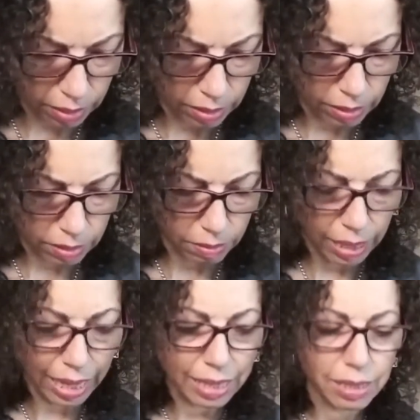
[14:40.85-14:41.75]
So it
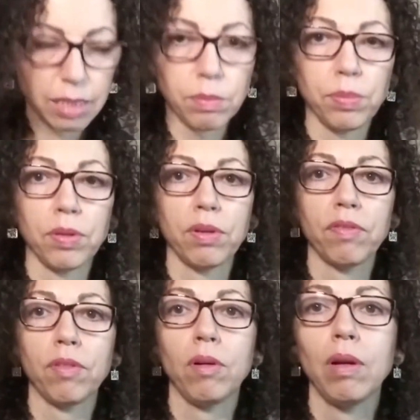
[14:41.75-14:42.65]
has these
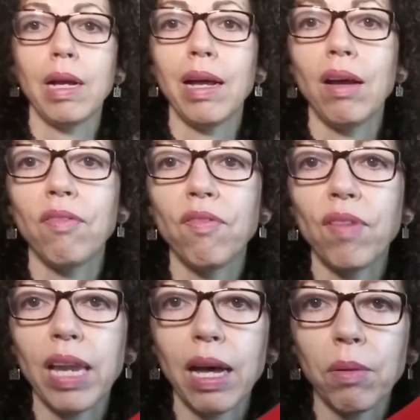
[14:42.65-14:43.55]
beautiful
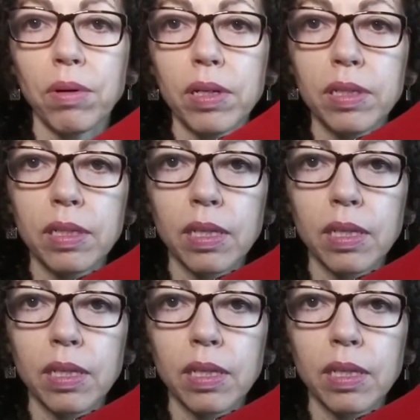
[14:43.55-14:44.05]
flowers,